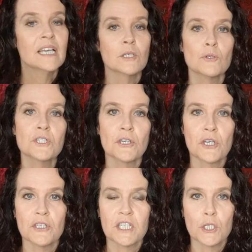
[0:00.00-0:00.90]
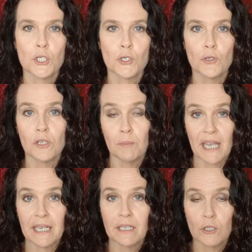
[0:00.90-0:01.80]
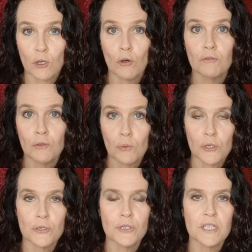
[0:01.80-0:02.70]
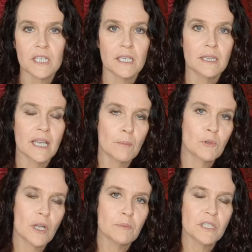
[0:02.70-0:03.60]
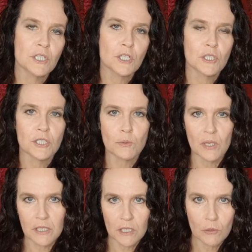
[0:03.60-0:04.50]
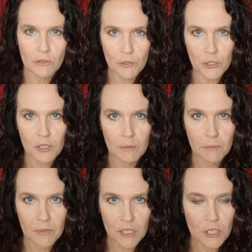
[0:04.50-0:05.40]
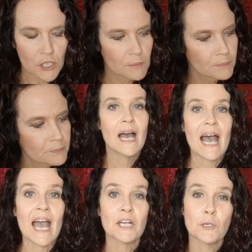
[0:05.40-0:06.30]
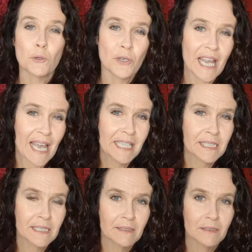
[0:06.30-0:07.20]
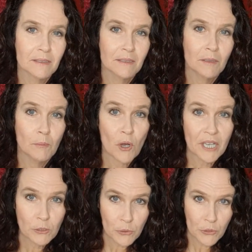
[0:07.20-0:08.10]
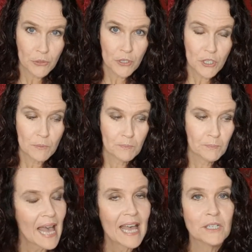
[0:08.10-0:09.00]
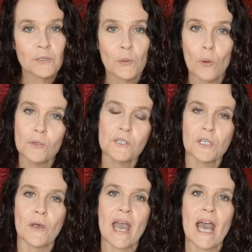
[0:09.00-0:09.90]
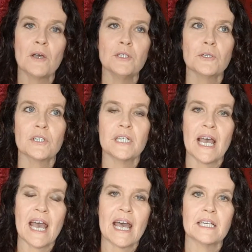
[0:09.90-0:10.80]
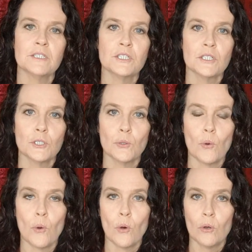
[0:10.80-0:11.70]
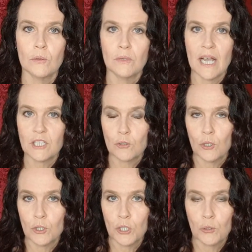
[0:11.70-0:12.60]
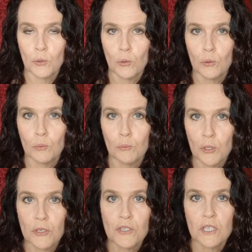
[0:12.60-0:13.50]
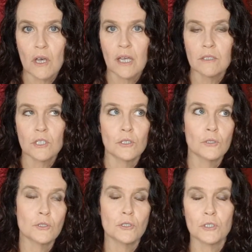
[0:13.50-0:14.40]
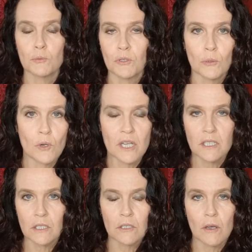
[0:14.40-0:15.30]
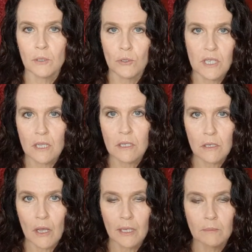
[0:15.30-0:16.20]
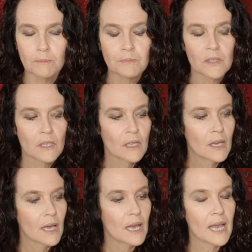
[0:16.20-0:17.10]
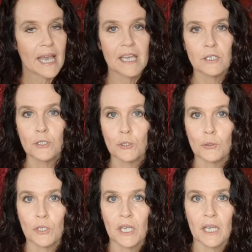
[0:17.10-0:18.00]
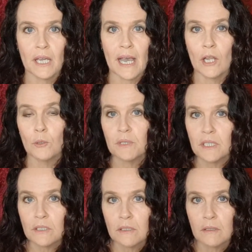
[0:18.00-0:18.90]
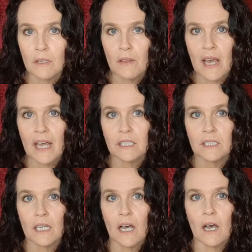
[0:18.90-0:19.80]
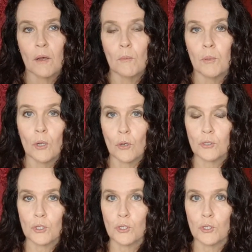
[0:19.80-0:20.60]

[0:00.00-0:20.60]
He also goes into the meanings of the runes, in the upright position as well as in the reversed position, how to create bind runes, and also how you can add your astrological birth sign. So you could do this with your rising sign or sun sign, and the element that belongs